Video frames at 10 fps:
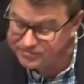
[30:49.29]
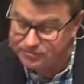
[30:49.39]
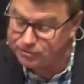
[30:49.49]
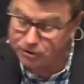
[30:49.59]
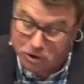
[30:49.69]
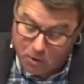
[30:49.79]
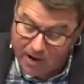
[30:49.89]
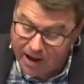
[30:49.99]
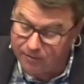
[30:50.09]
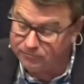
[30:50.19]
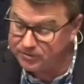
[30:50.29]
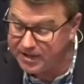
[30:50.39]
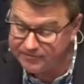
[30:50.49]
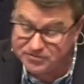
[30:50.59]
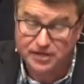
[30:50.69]
So they're going to go out and they're
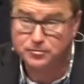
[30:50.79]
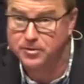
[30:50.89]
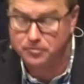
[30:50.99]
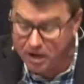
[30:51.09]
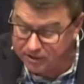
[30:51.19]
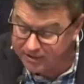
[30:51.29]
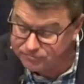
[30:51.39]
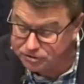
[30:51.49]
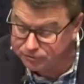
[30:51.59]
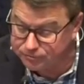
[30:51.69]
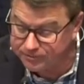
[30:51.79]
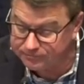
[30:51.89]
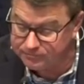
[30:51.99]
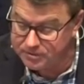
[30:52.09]
going to have sex, but they're not going to have children.